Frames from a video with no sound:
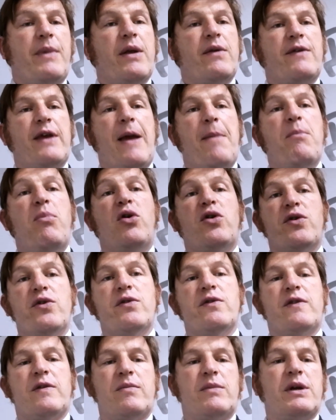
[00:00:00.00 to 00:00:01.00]
I was getting
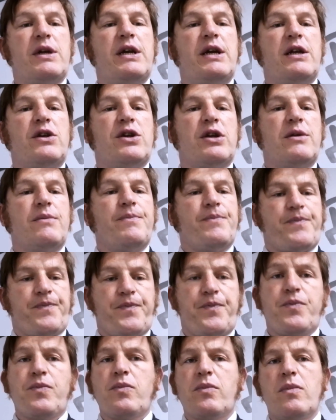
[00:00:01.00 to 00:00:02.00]
puddles in my kitchen.
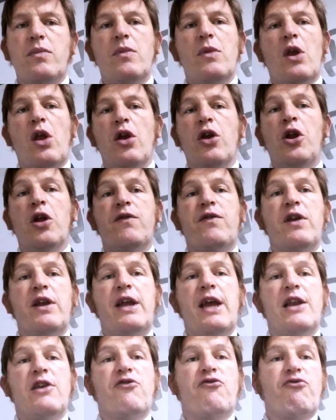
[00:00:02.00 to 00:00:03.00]
You often
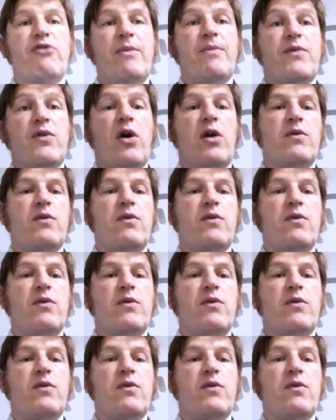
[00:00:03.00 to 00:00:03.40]
get dripped